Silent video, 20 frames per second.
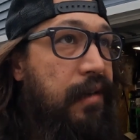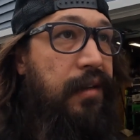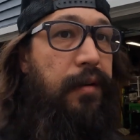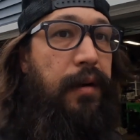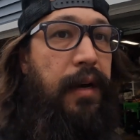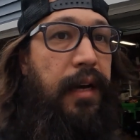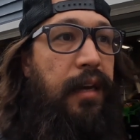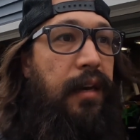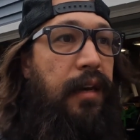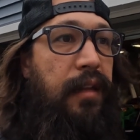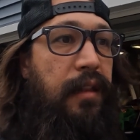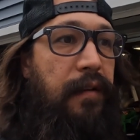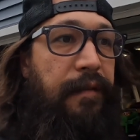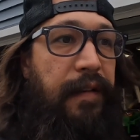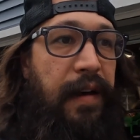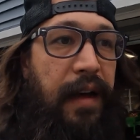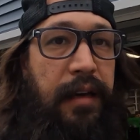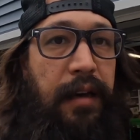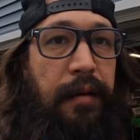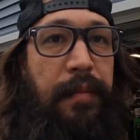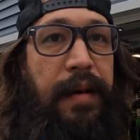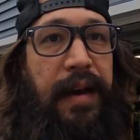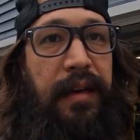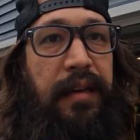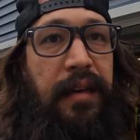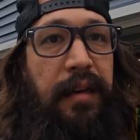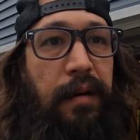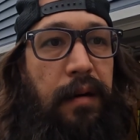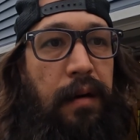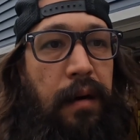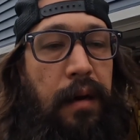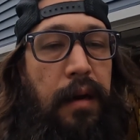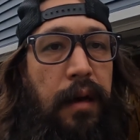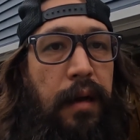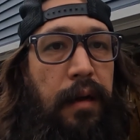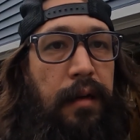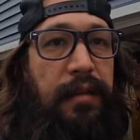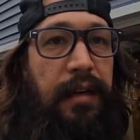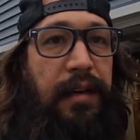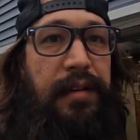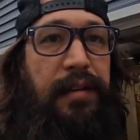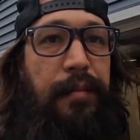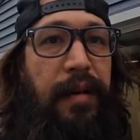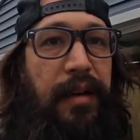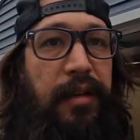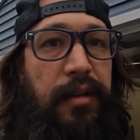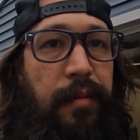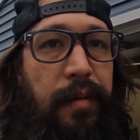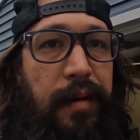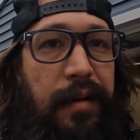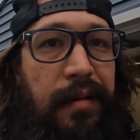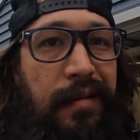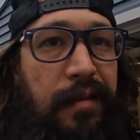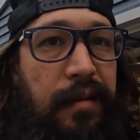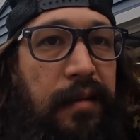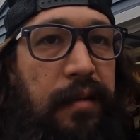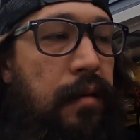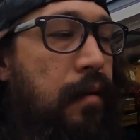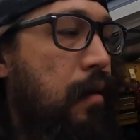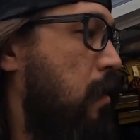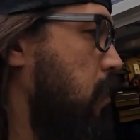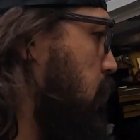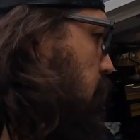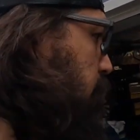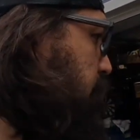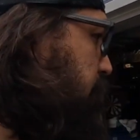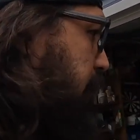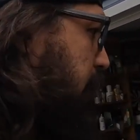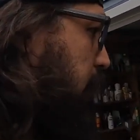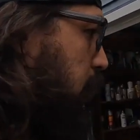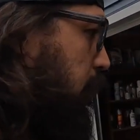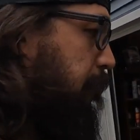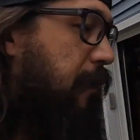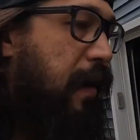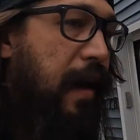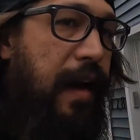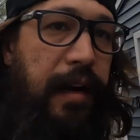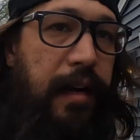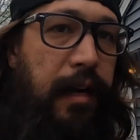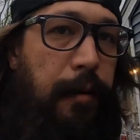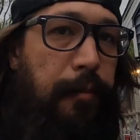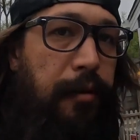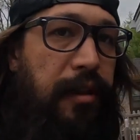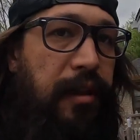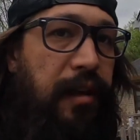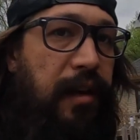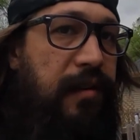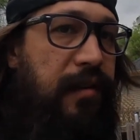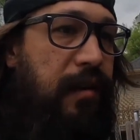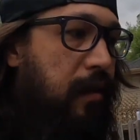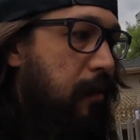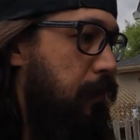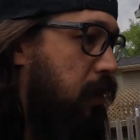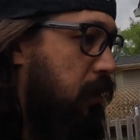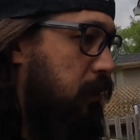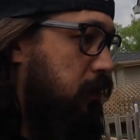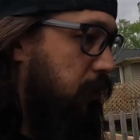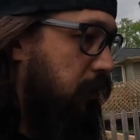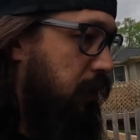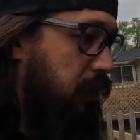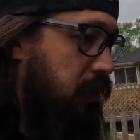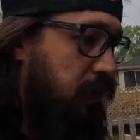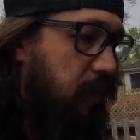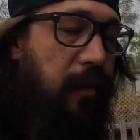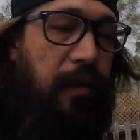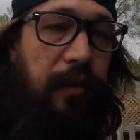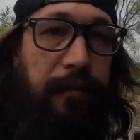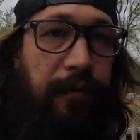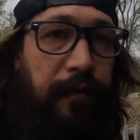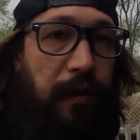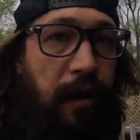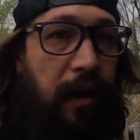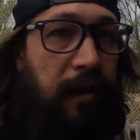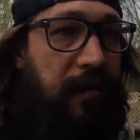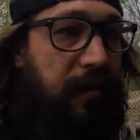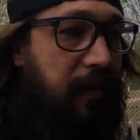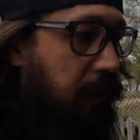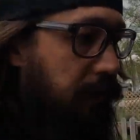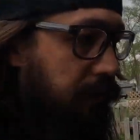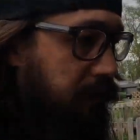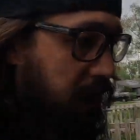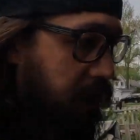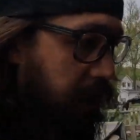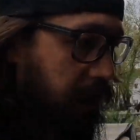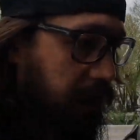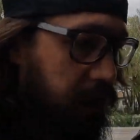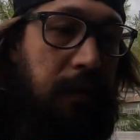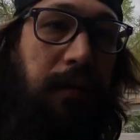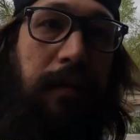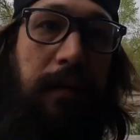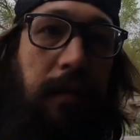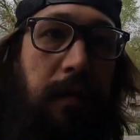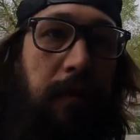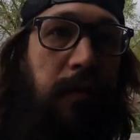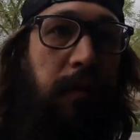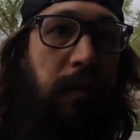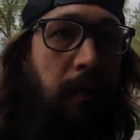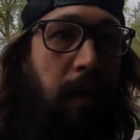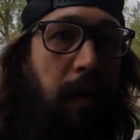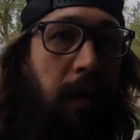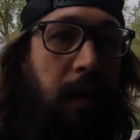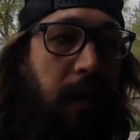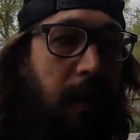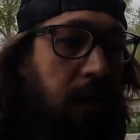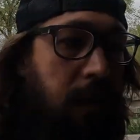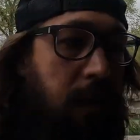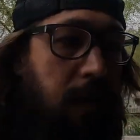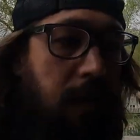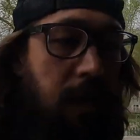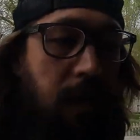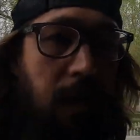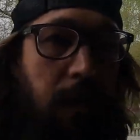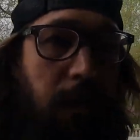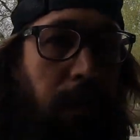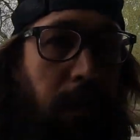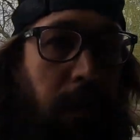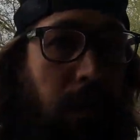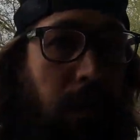so I can get the Falcon back here, take some measurements, and verify a couple things on the ball joints and all the front end stuff that I got to put